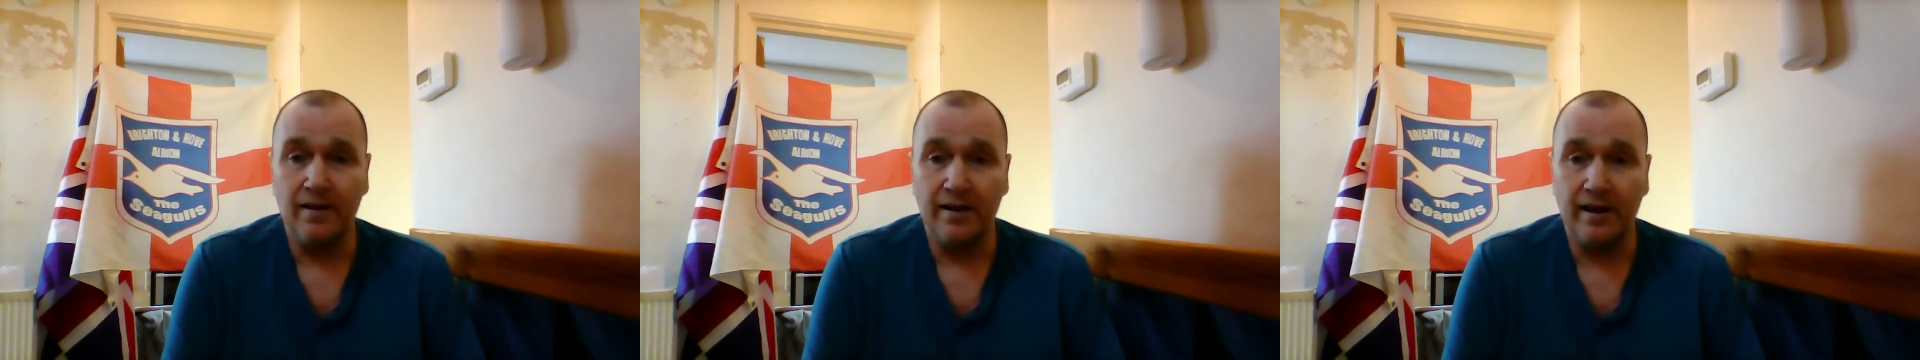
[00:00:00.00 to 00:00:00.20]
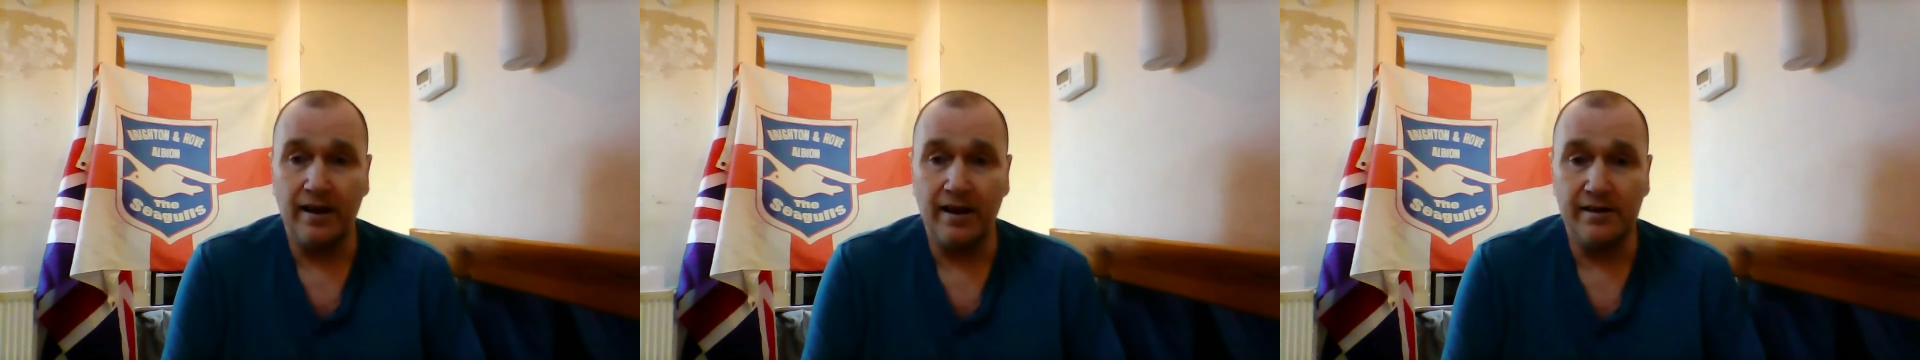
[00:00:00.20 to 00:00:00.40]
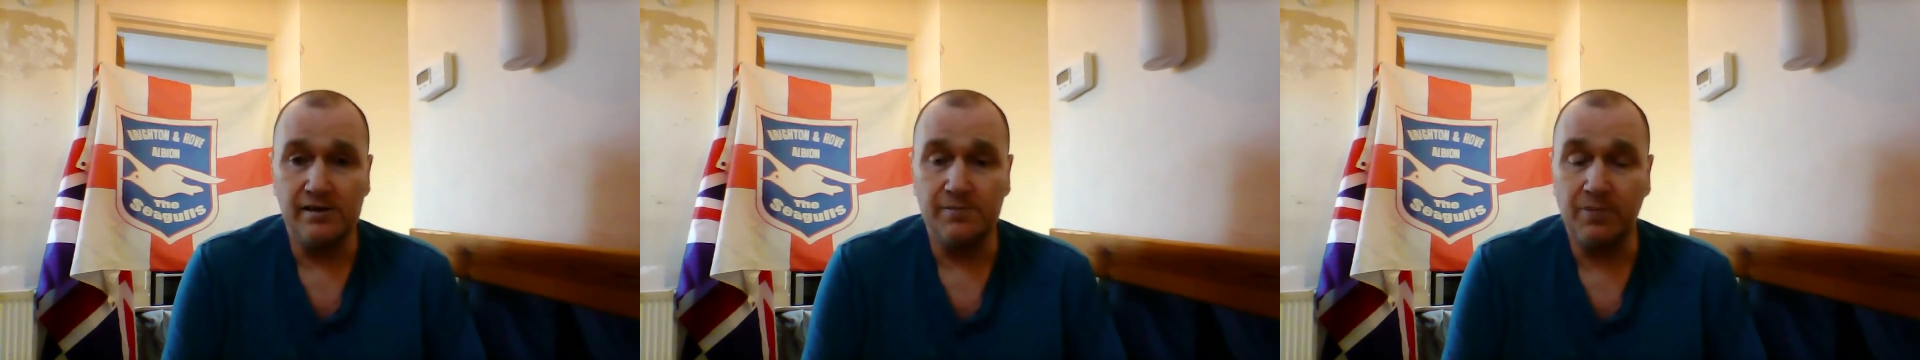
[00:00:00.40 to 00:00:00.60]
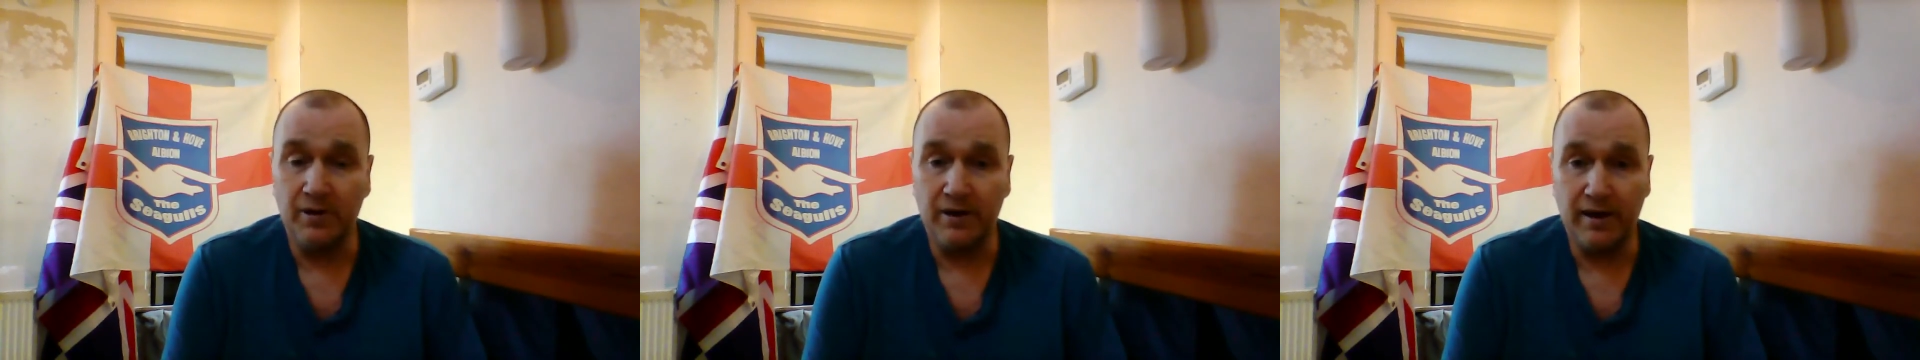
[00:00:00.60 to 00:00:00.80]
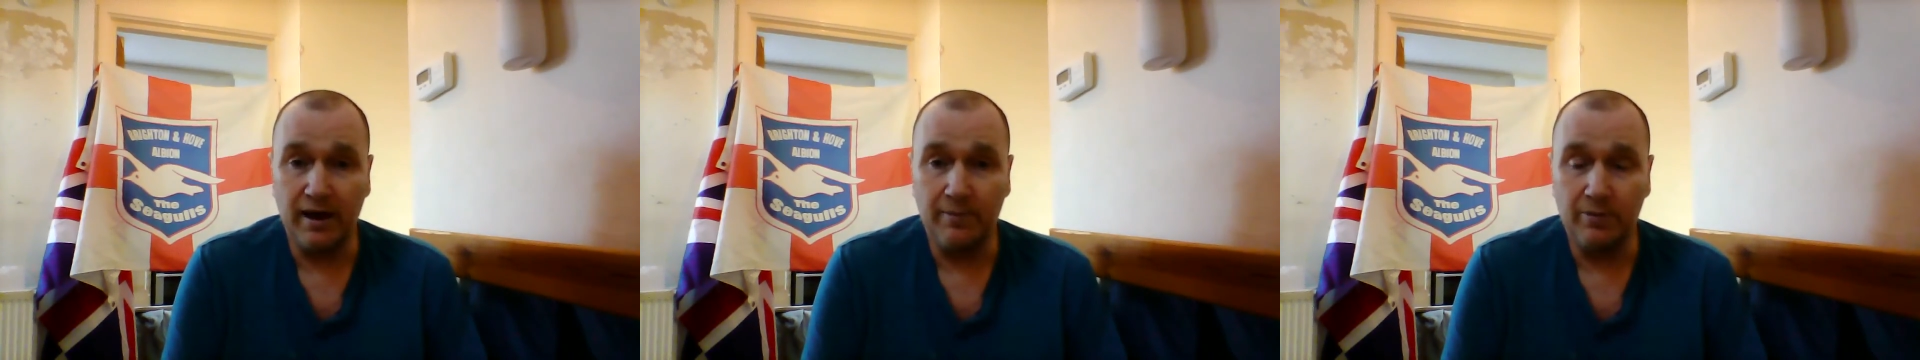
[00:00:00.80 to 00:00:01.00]
and put
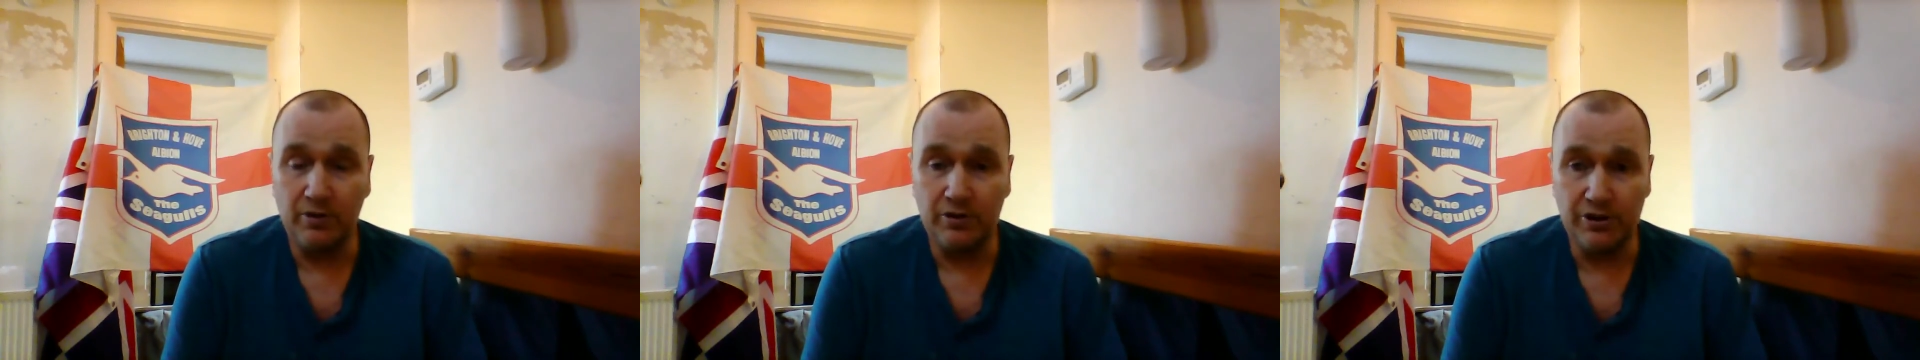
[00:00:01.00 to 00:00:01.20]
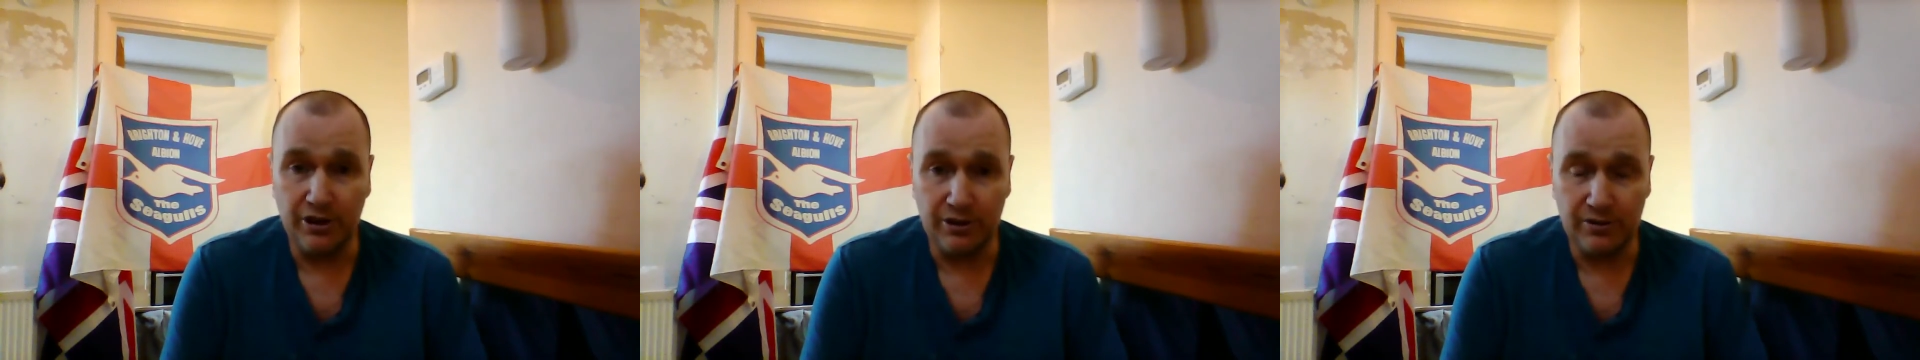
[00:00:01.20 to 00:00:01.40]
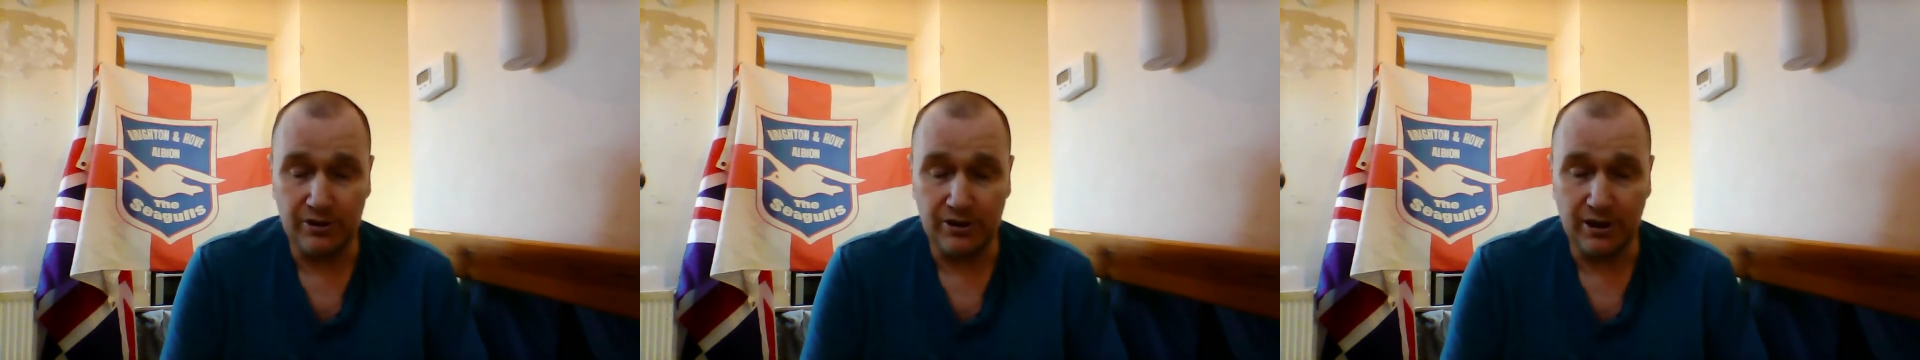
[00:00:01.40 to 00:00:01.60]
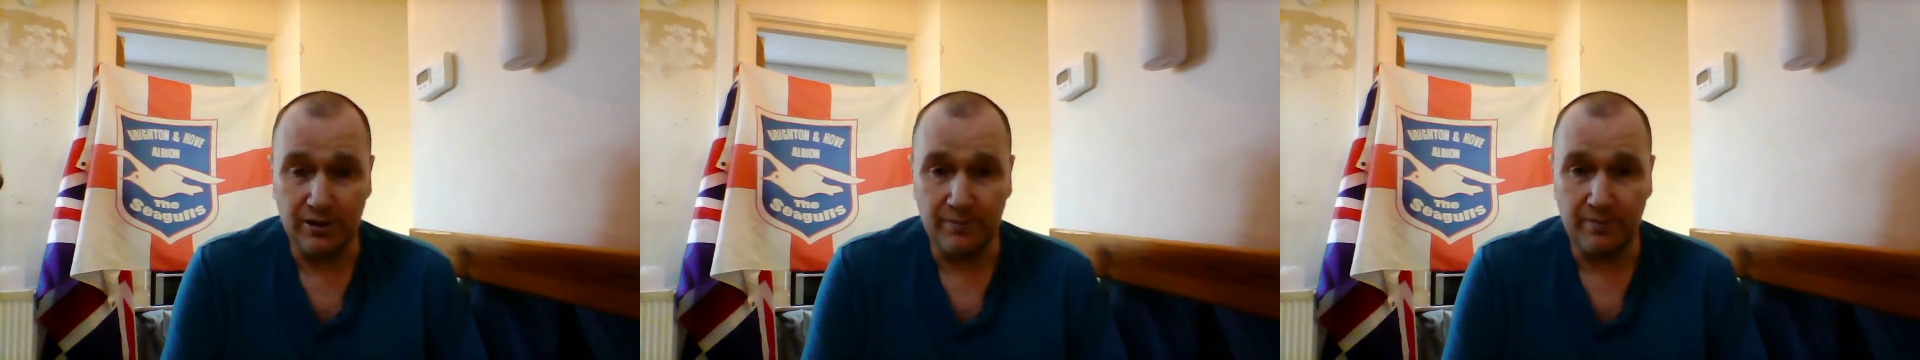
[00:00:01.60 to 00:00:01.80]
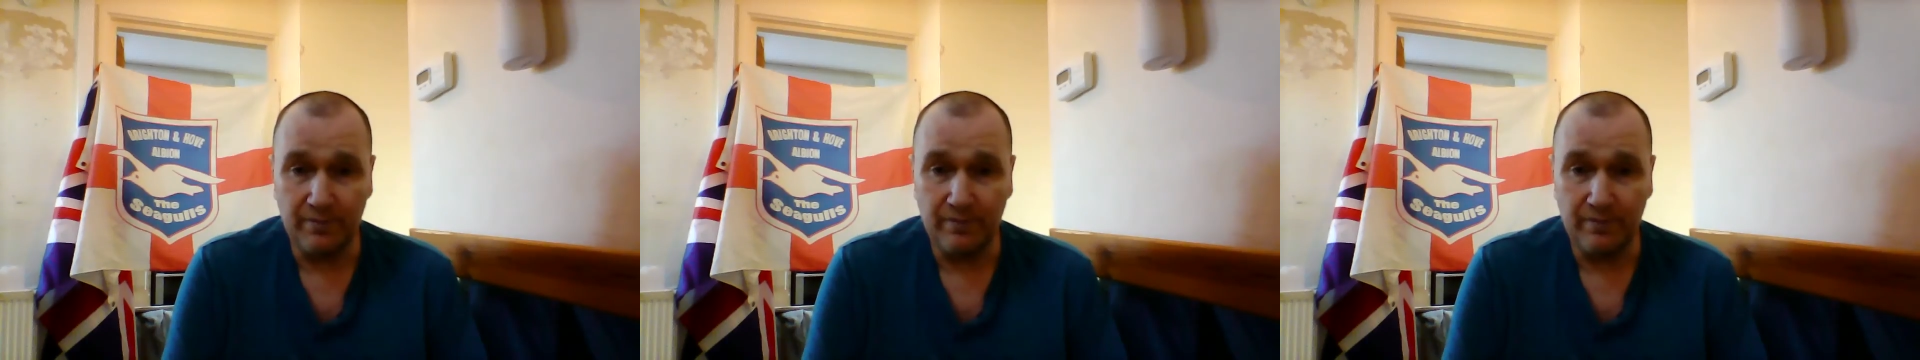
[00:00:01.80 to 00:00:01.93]
it up on YouTube.